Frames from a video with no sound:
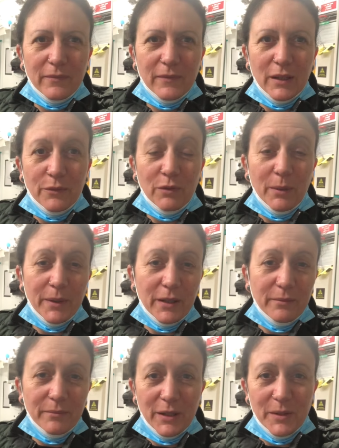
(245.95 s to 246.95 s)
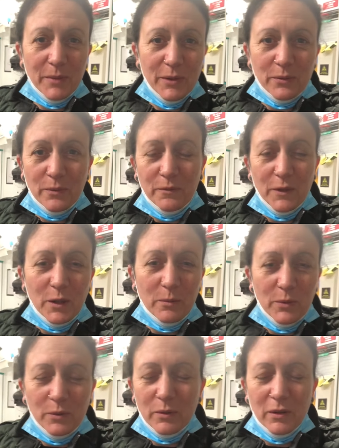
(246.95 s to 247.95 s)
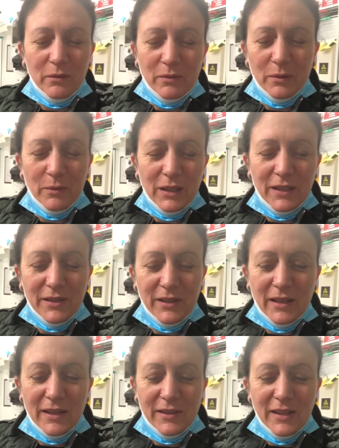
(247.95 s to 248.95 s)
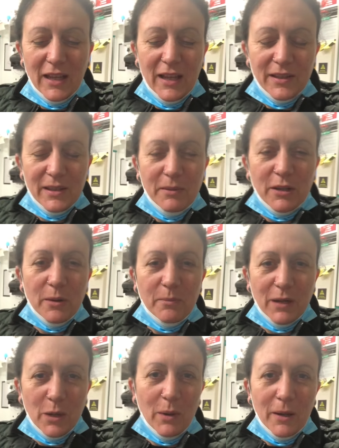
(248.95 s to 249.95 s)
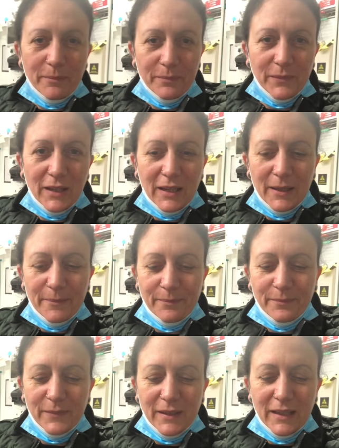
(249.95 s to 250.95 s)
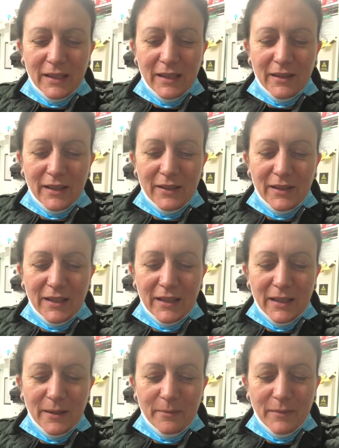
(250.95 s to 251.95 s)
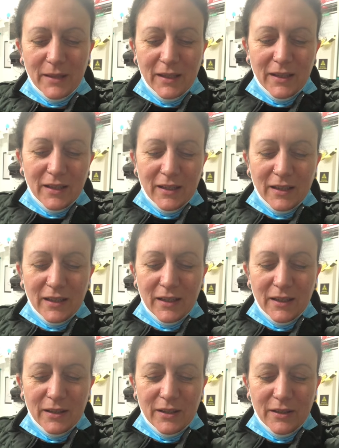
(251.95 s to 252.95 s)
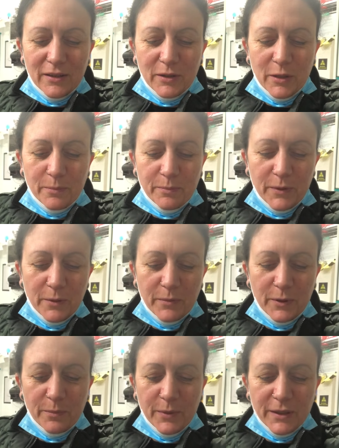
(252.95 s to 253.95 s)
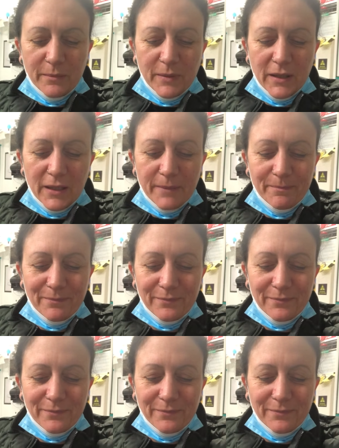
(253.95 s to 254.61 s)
rubber, I suppose, or foam, or it's something you can blow up. In the you put a